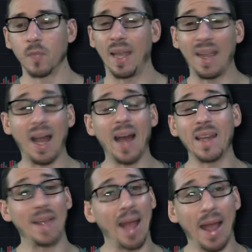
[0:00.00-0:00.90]
A
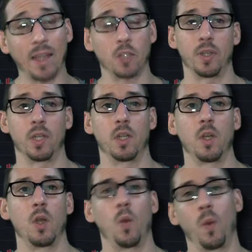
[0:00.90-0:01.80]
highly accurate
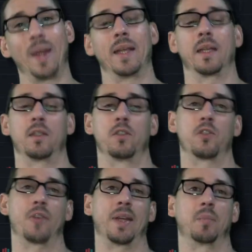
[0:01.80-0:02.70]
winning
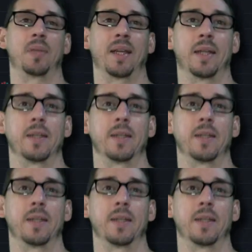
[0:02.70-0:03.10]
trading plan.